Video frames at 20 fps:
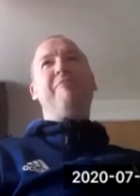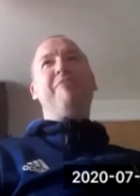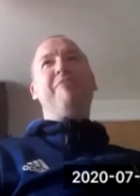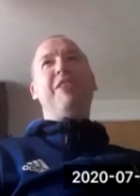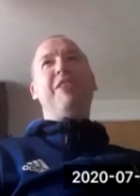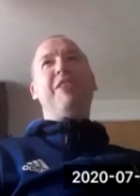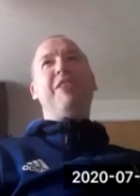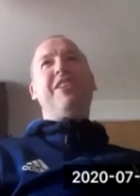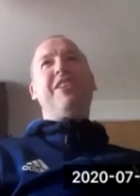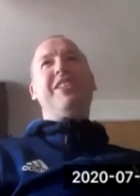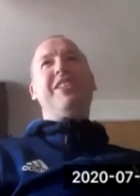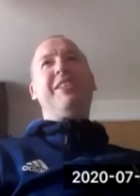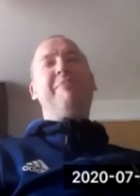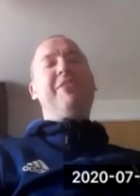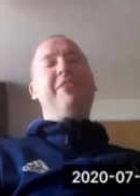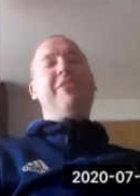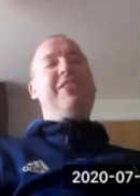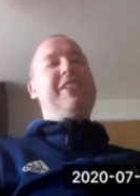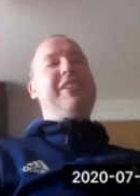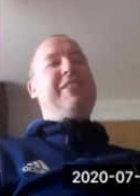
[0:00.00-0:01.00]
I'm going to say
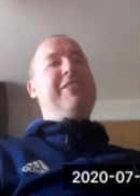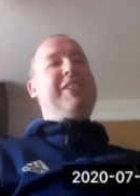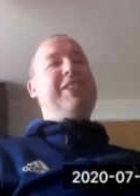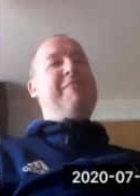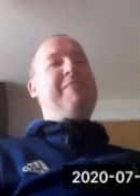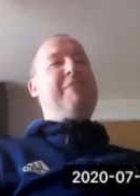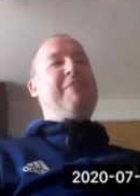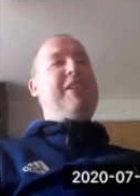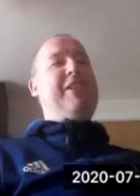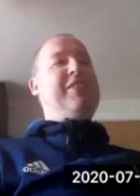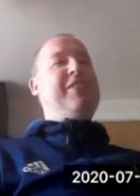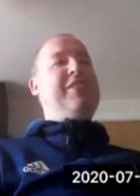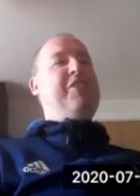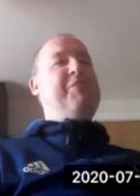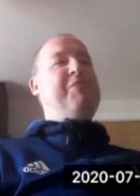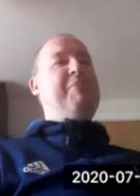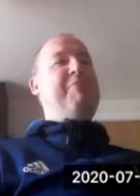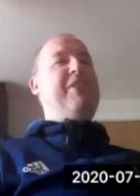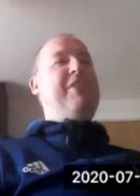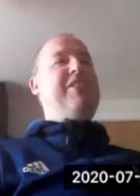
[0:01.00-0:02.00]
musicals, and that's because
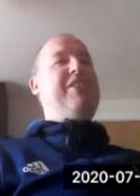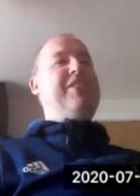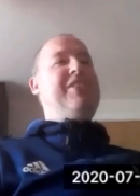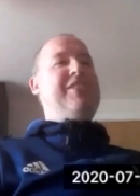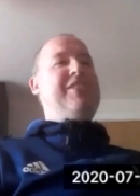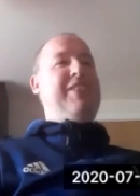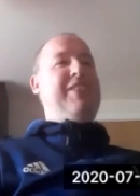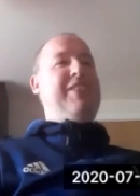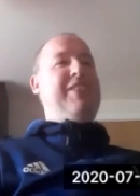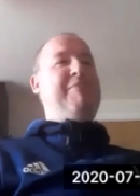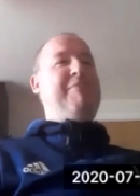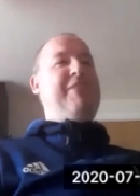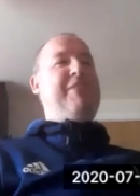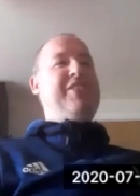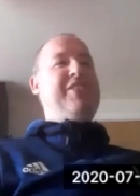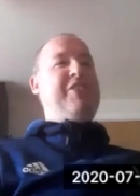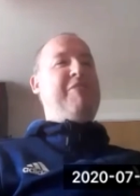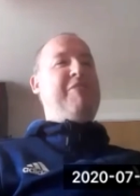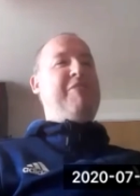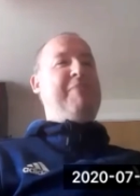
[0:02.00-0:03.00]
my little
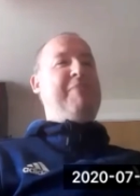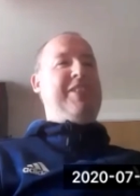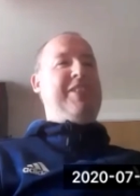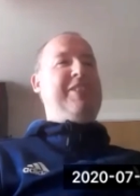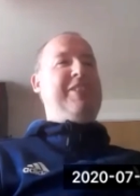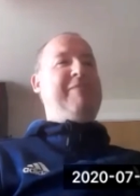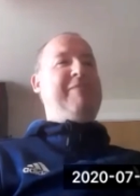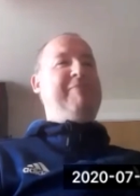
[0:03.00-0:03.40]
brother's got me into them.